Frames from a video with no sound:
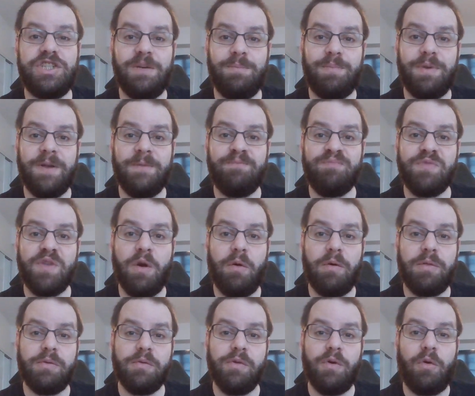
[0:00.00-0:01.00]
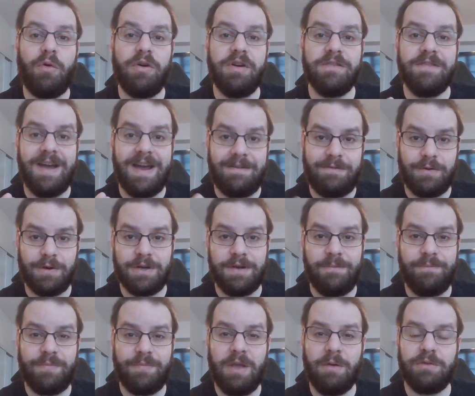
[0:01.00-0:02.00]
shipping going through the Horn of Africa.
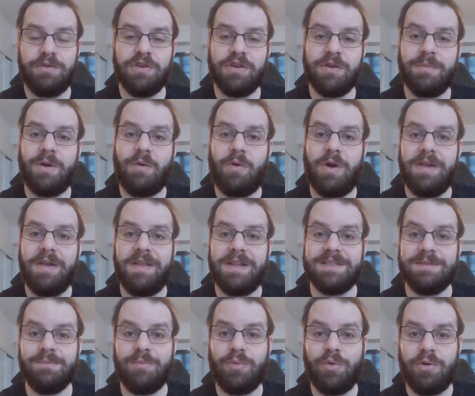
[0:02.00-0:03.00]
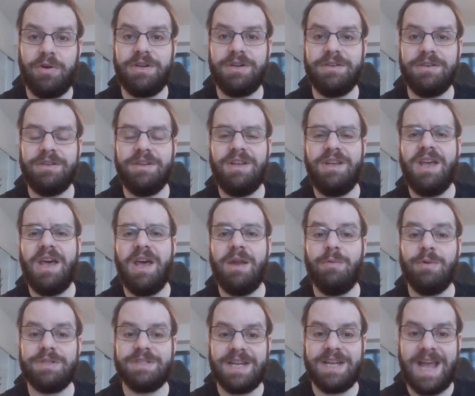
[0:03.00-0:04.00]
We'll talk about why that's important
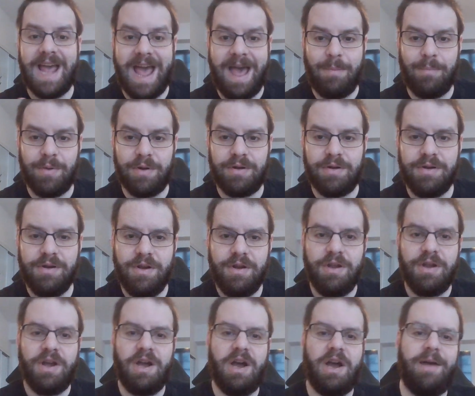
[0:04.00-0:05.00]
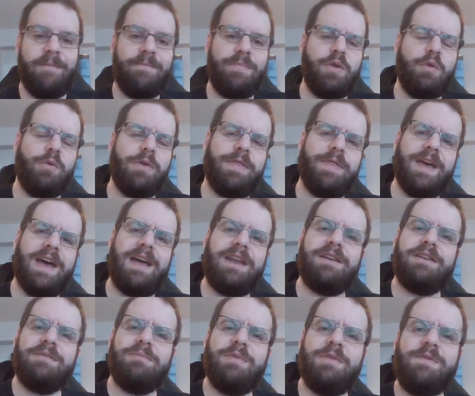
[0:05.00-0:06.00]
and what's going to happen um, with that.
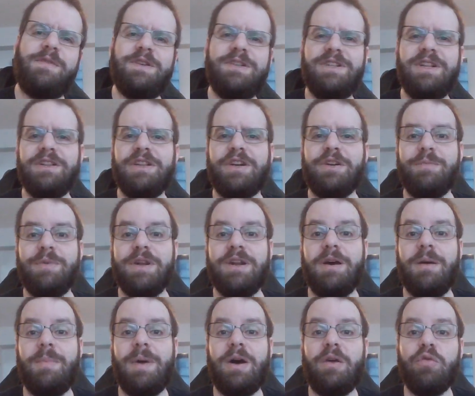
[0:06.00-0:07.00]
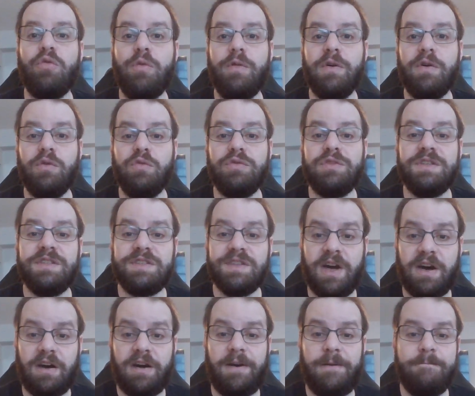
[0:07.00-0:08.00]
But first, a little bit about who the Houthis
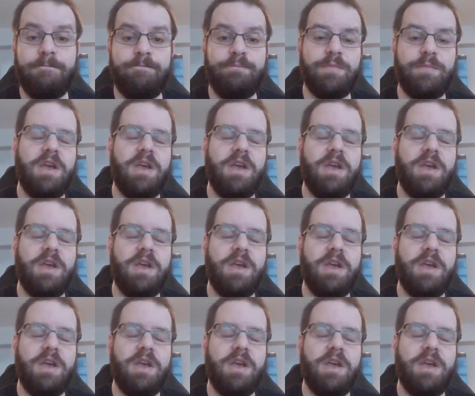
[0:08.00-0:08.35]
are.